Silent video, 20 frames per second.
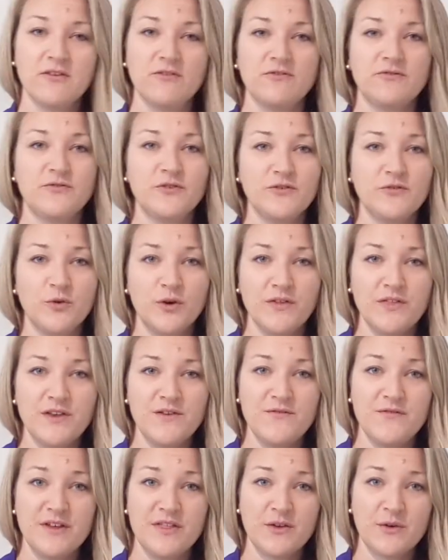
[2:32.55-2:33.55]
For 4th and
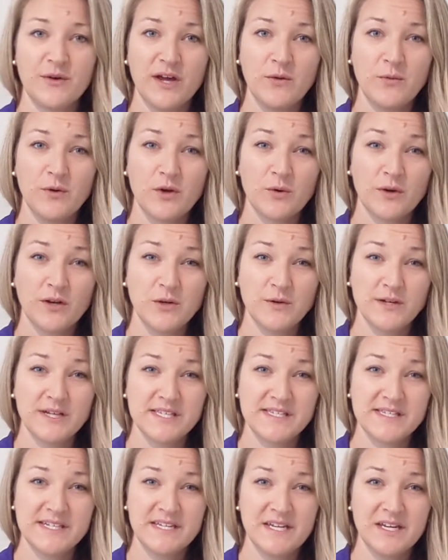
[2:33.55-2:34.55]
5th grade, we're going to
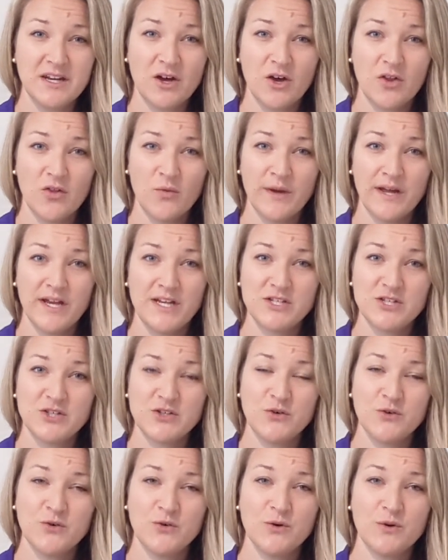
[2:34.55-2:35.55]
extend it all the way
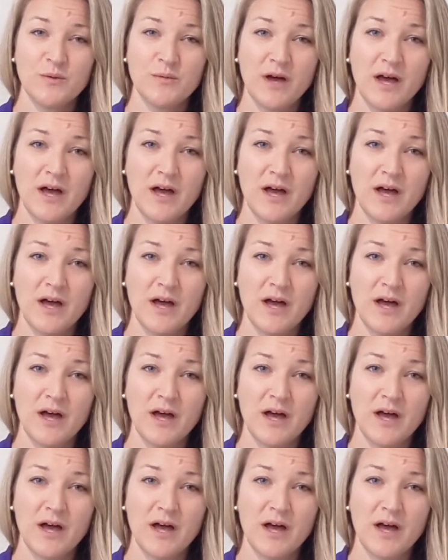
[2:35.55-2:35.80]
to